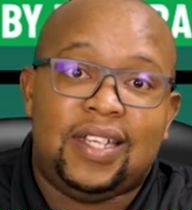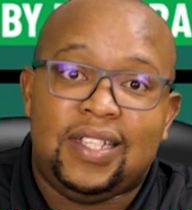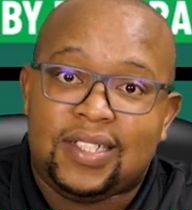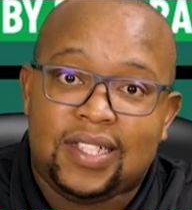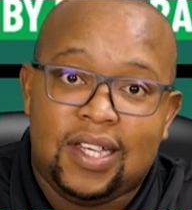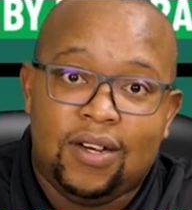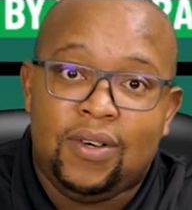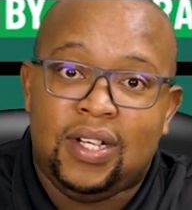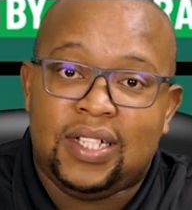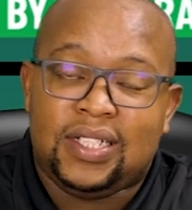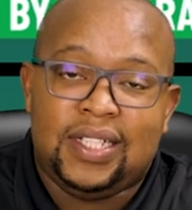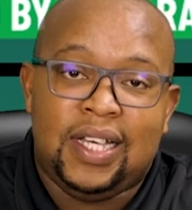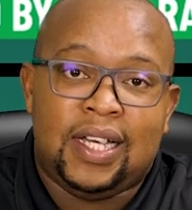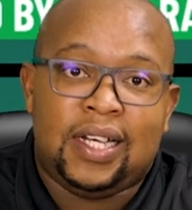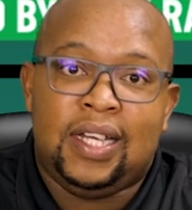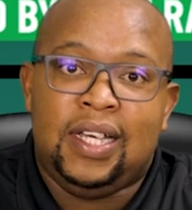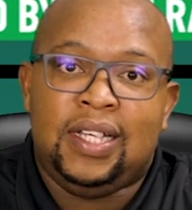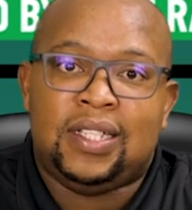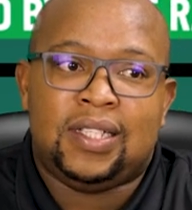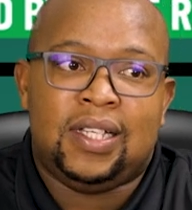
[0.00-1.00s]
that his career is
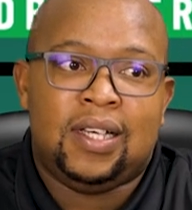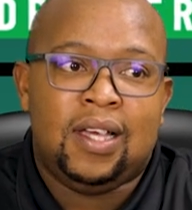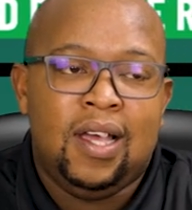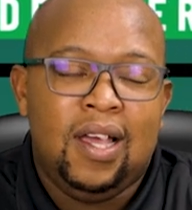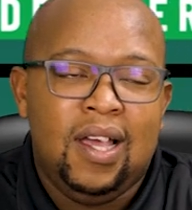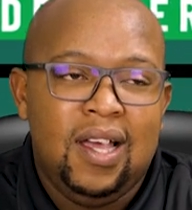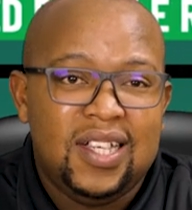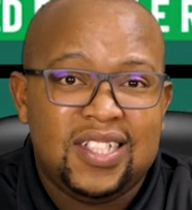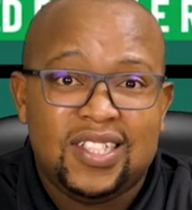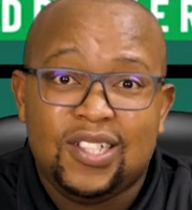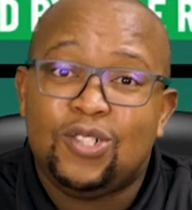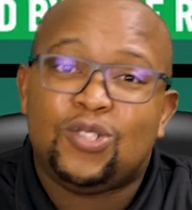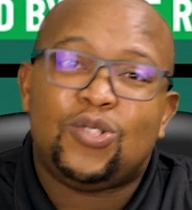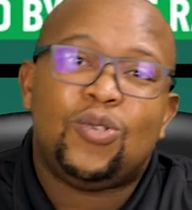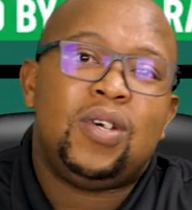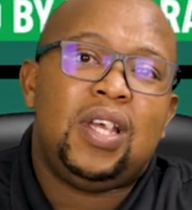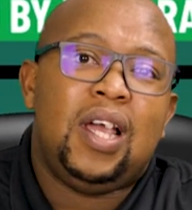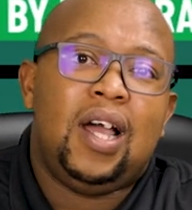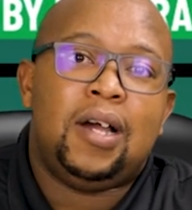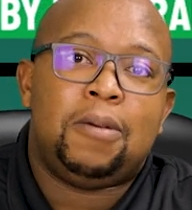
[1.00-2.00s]
stagnating. Still
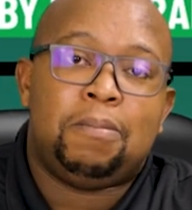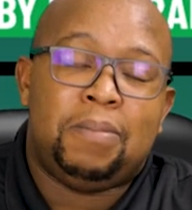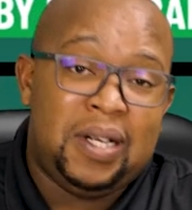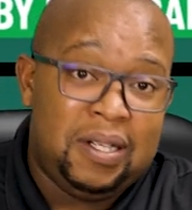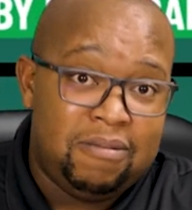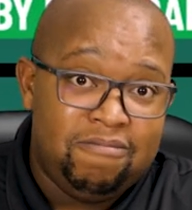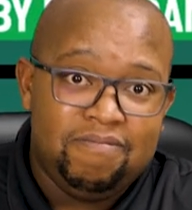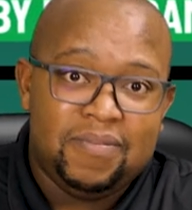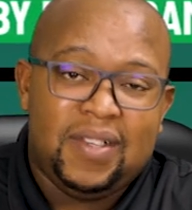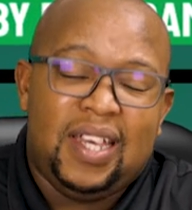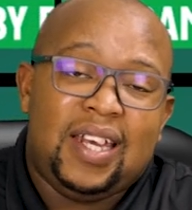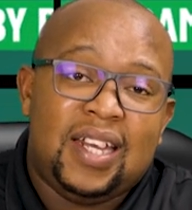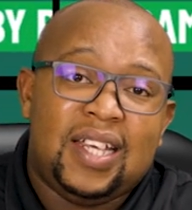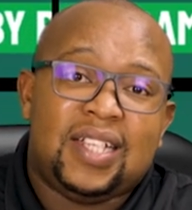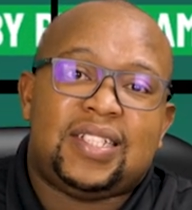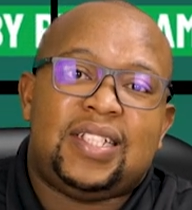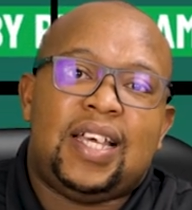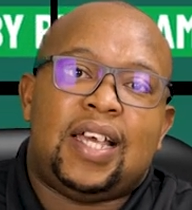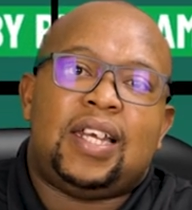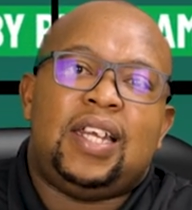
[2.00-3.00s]
so young, but it
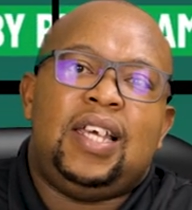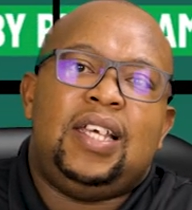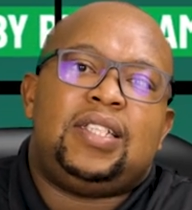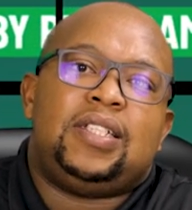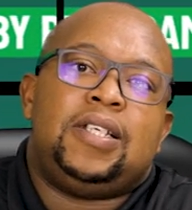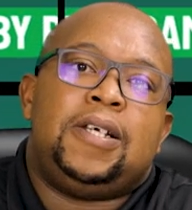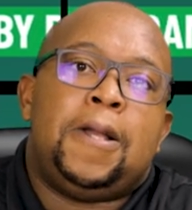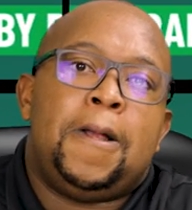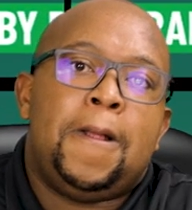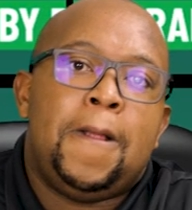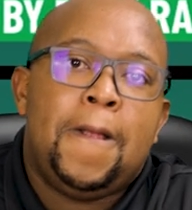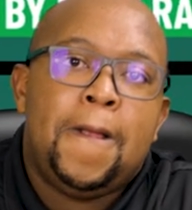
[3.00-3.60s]
is stagnating.